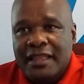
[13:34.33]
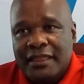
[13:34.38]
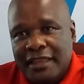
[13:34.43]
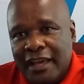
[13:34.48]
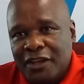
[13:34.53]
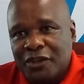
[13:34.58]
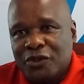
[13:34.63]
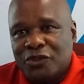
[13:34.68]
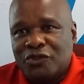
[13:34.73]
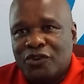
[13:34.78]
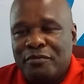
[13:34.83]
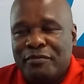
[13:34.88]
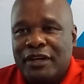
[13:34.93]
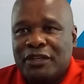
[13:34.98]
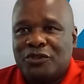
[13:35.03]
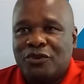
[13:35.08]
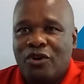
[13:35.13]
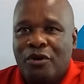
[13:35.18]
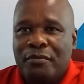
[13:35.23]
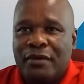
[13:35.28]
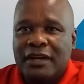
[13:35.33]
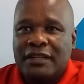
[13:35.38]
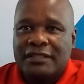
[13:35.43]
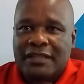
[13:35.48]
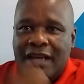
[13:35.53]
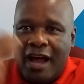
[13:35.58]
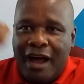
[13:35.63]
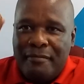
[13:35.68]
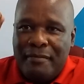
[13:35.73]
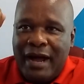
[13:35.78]
Thank you so much, comrades.
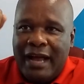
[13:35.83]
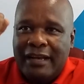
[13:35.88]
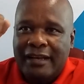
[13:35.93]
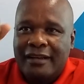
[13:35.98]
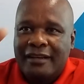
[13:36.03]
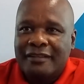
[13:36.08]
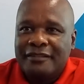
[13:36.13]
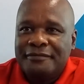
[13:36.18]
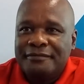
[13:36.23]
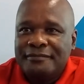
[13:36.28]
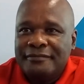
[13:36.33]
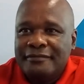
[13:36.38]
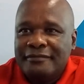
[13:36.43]
Amal.